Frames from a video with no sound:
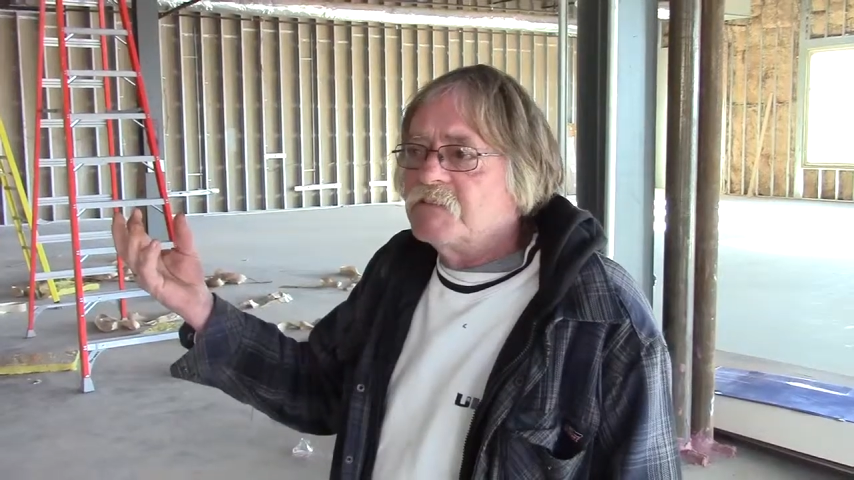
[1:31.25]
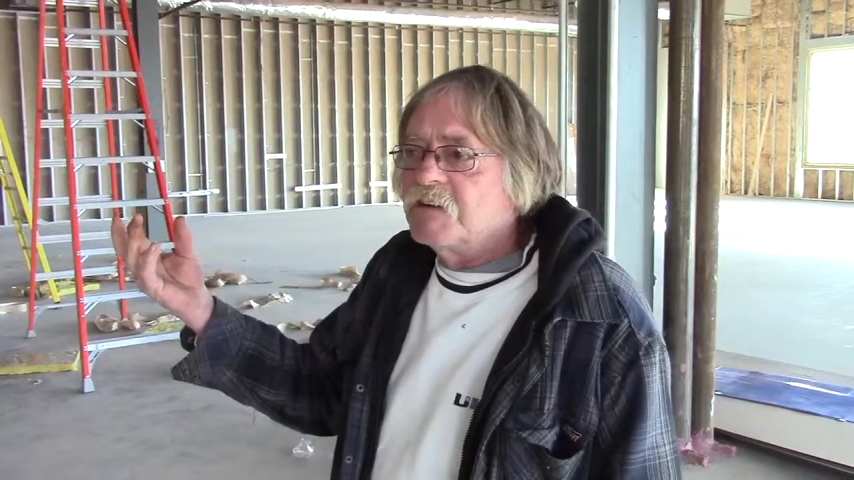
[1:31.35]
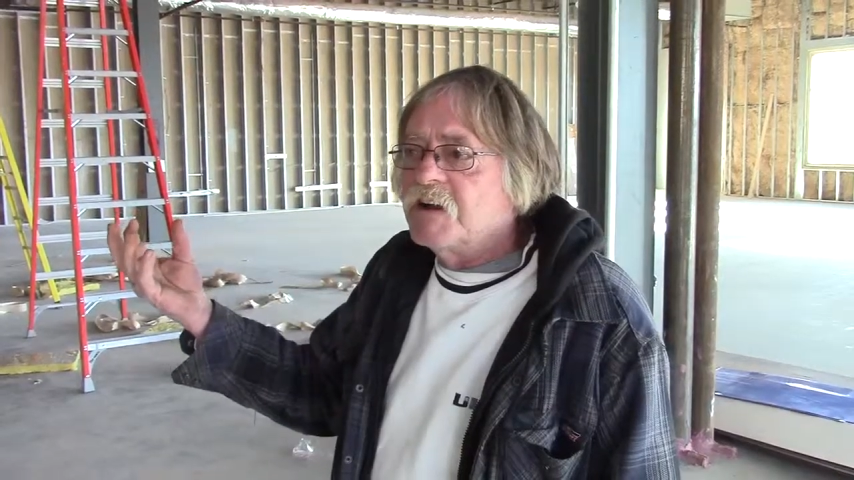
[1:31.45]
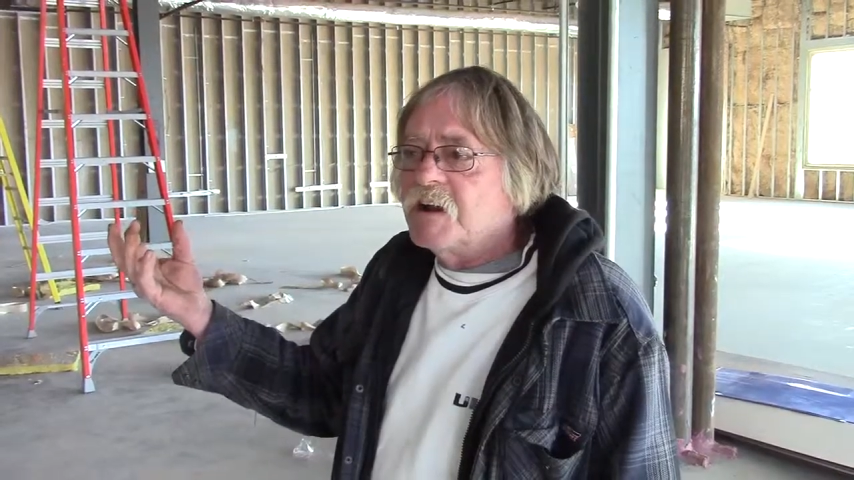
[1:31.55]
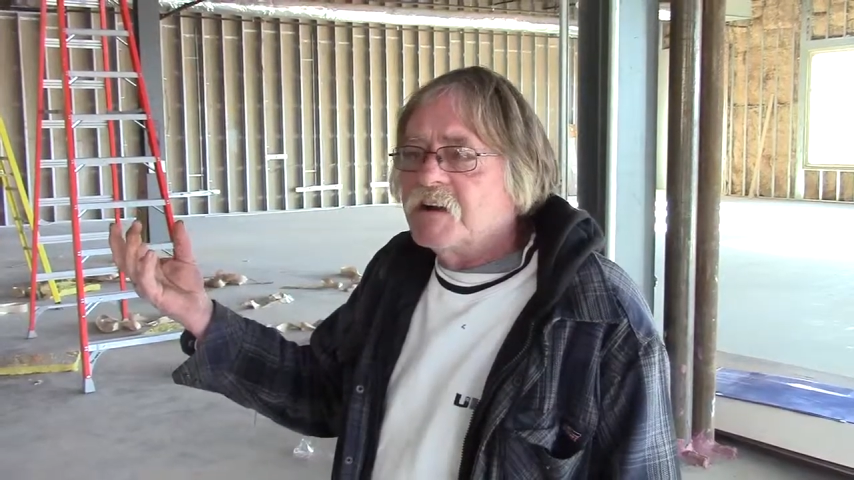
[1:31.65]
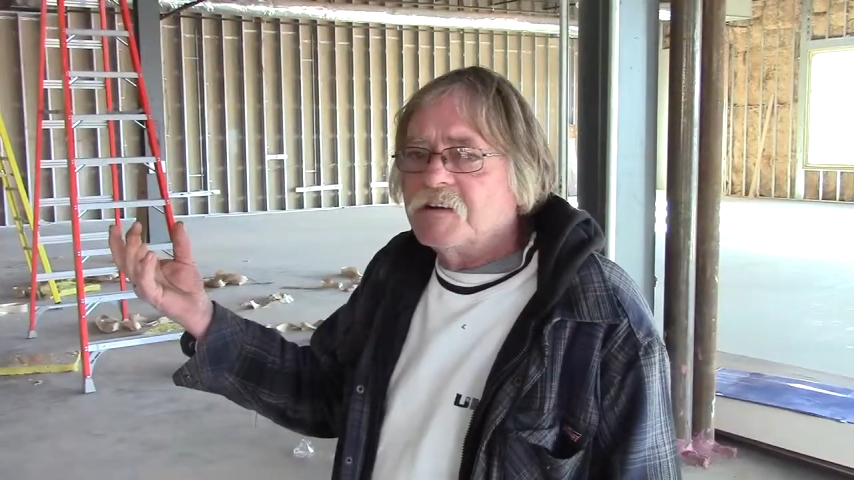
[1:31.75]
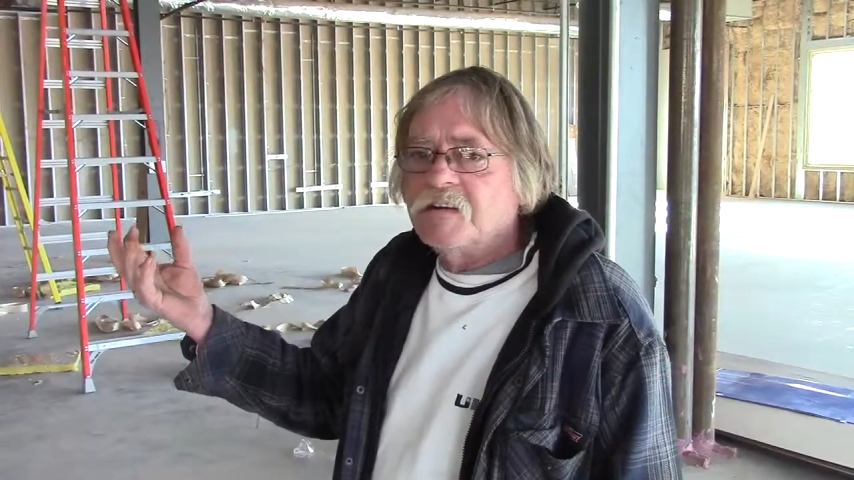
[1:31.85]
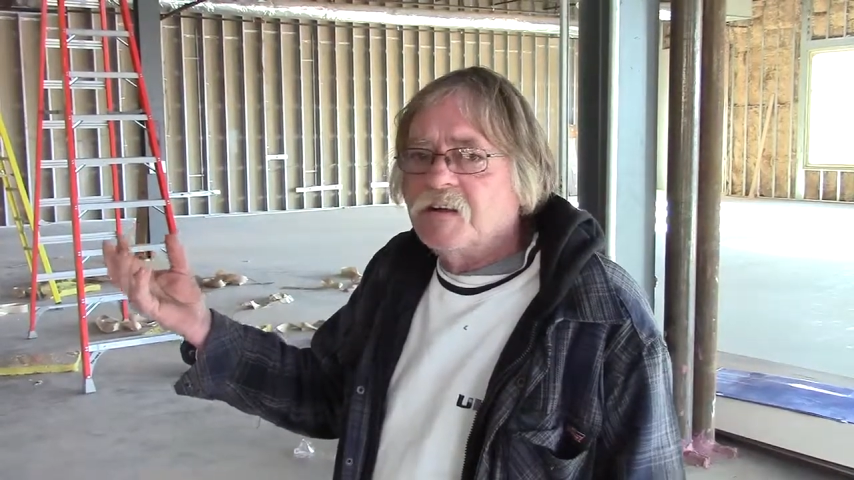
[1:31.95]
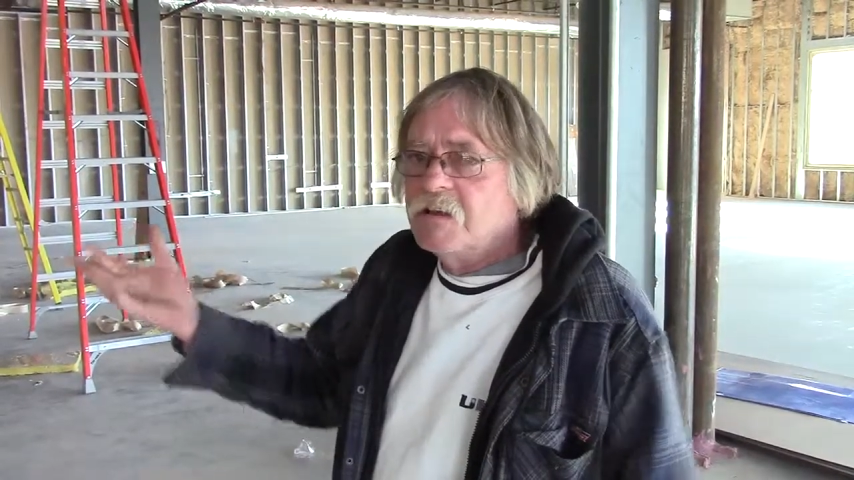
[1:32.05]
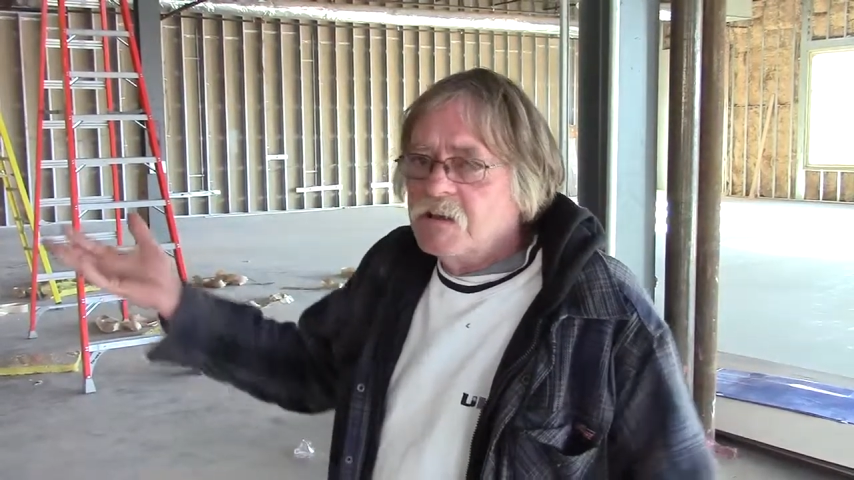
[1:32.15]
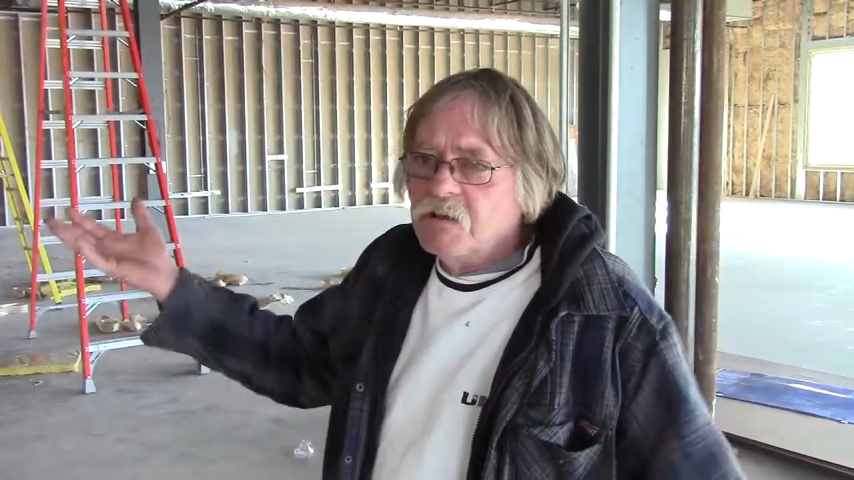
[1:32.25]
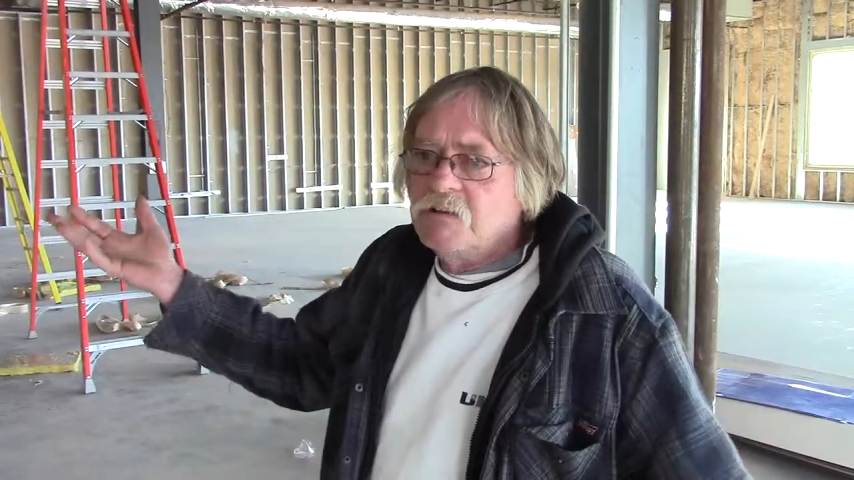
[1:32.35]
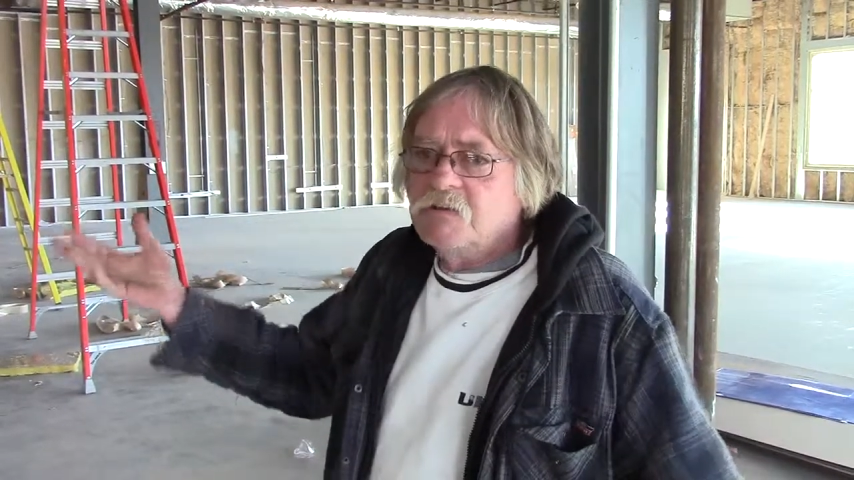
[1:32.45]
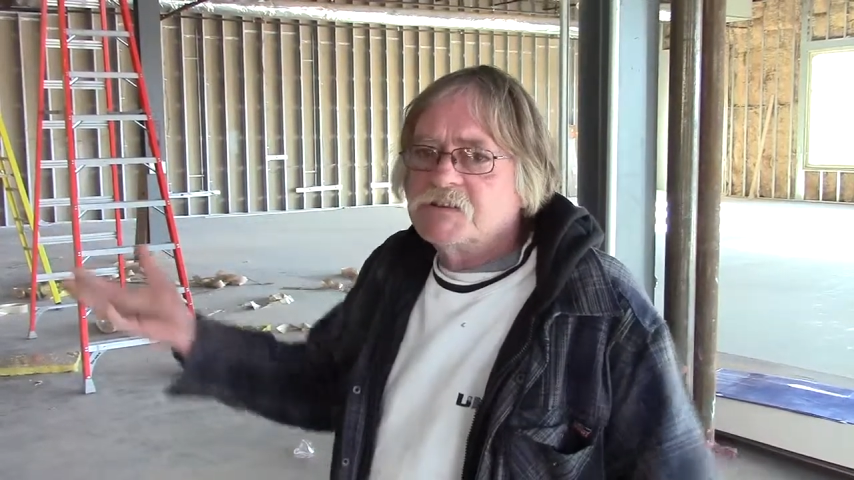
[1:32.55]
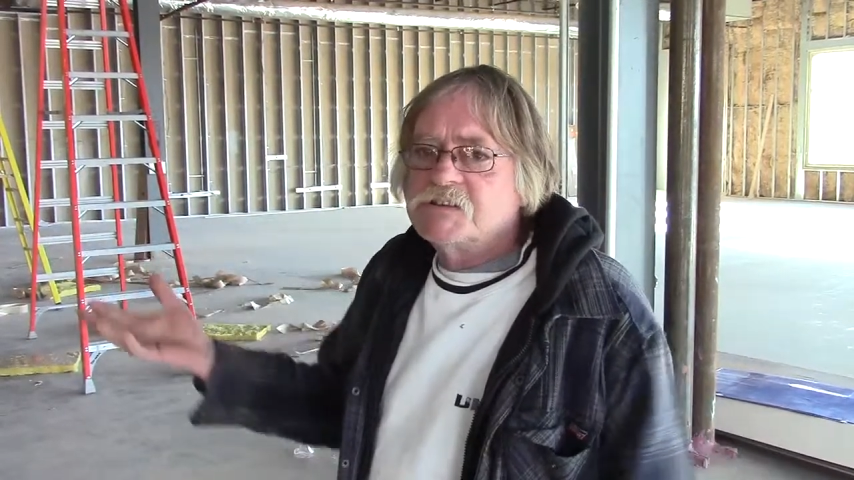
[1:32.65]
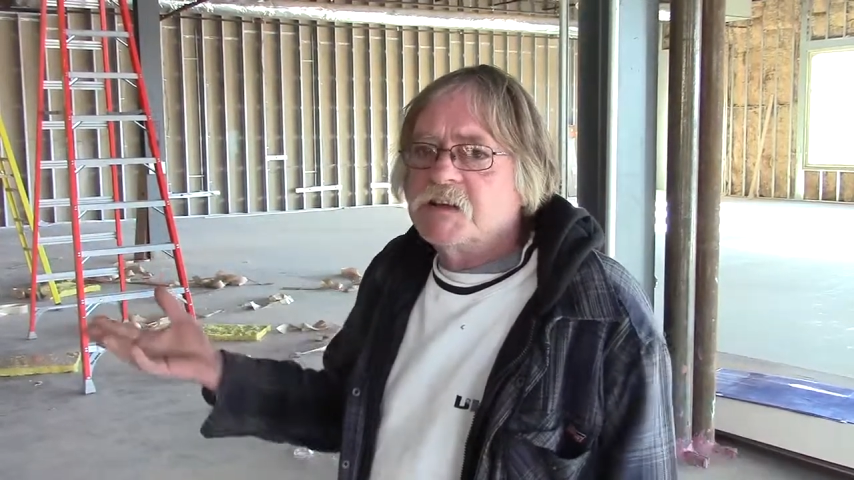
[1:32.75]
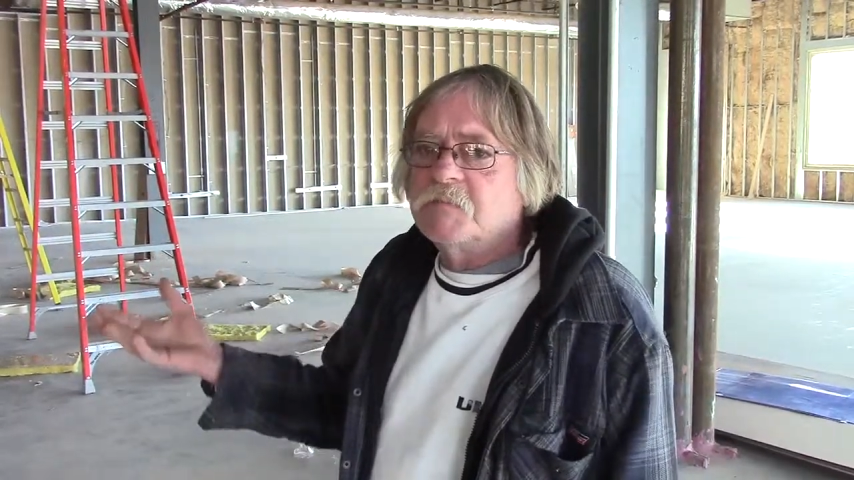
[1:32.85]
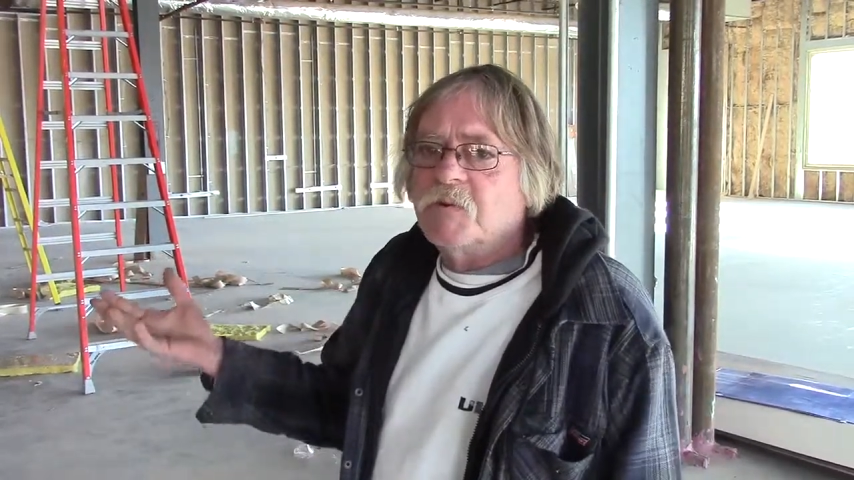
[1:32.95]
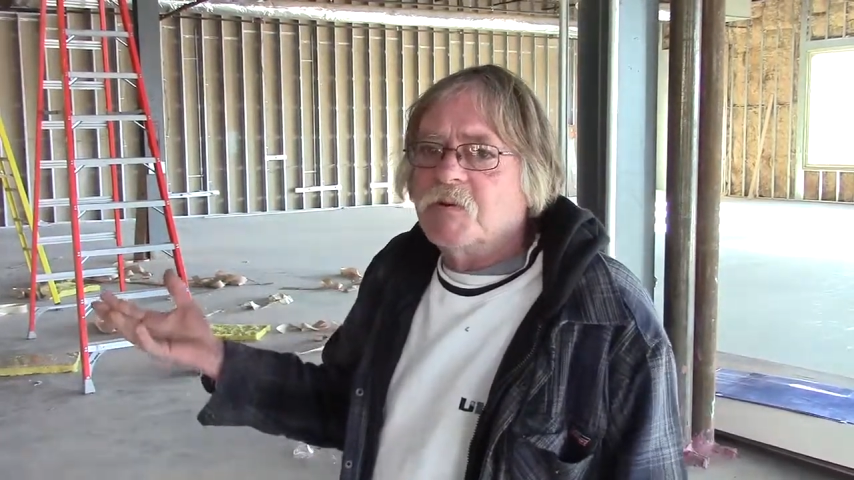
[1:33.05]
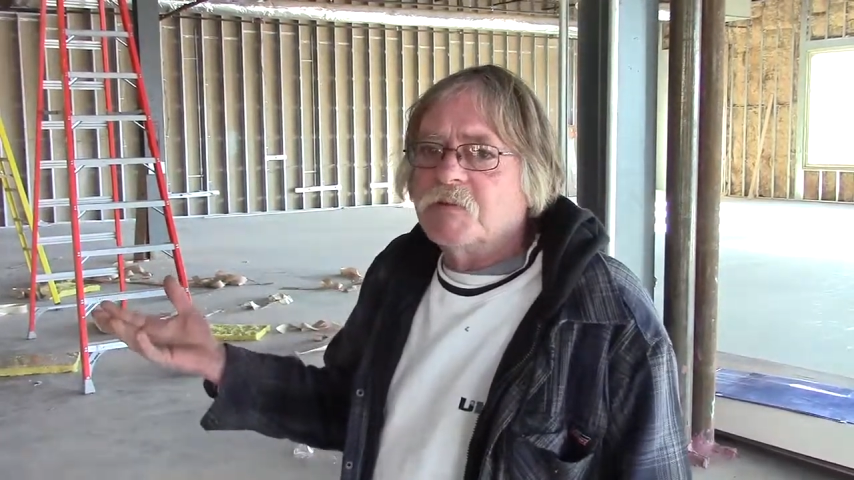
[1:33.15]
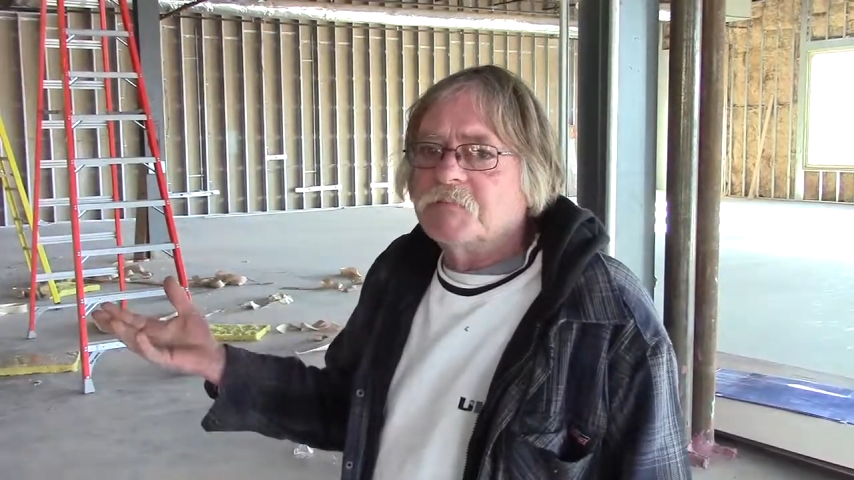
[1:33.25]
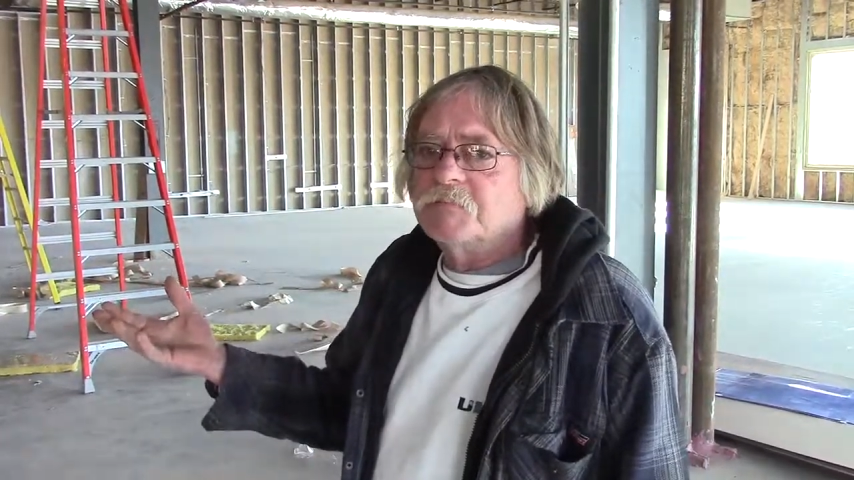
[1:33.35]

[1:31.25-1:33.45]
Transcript: degree air to a set point.